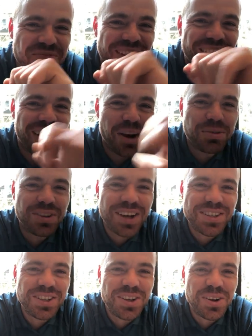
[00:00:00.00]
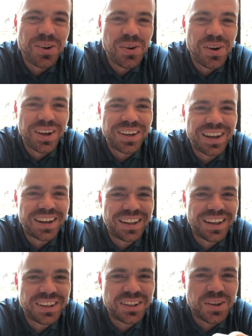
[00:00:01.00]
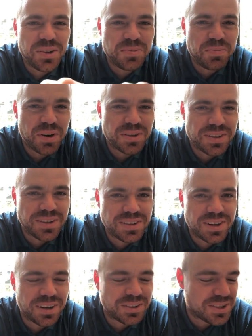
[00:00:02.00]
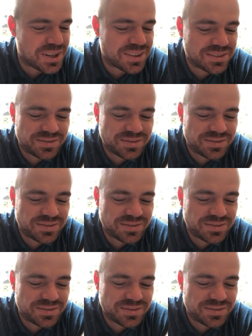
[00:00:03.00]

Arbitraging your own coin, kind of like your own personal circle jerk.